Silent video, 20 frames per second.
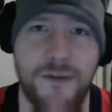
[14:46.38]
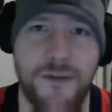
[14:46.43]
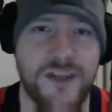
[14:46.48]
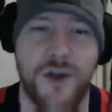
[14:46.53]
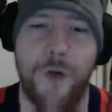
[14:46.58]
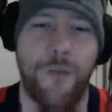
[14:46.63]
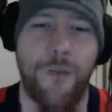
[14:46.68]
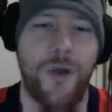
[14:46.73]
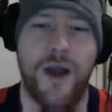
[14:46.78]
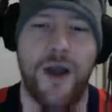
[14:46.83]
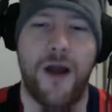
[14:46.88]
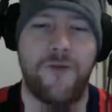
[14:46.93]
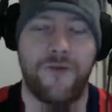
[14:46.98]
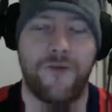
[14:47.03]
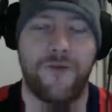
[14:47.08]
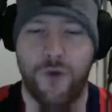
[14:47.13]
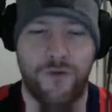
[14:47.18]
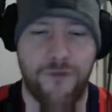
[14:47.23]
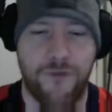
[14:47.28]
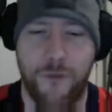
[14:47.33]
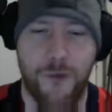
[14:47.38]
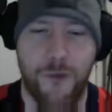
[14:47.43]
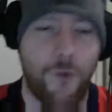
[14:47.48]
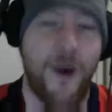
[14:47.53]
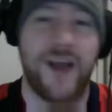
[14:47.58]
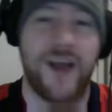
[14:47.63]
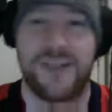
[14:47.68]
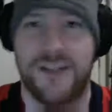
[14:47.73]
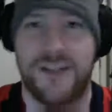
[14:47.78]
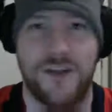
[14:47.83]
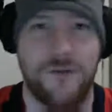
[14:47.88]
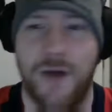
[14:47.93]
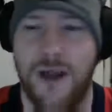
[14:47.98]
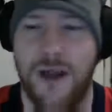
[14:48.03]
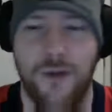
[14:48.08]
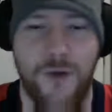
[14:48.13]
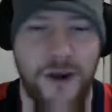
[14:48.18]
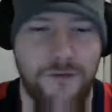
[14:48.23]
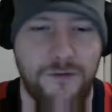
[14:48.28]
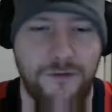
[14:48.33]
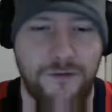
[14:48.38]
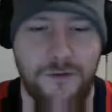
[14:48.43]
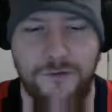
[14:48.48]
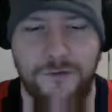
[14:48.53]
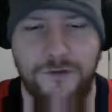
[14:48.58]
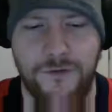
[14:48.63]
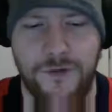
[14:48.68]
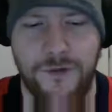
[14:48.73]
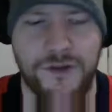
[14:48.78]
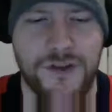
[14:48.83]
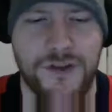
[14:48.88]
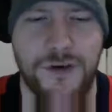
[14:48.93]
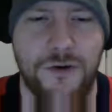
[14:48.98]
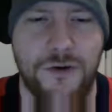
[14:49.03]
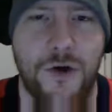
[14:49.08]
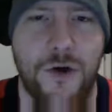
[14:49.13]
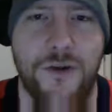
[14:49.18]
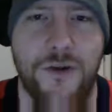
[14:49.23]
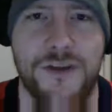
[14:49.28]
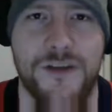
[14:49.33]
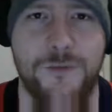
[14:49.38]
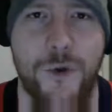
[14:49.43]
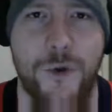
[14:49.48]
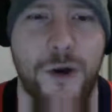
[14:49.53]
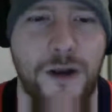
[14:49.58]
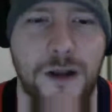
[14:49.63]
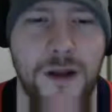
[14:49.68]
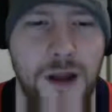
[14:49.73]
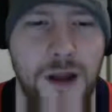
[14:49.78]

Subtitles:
this whole playoff from the West too. By the way, for those who don't know at this point,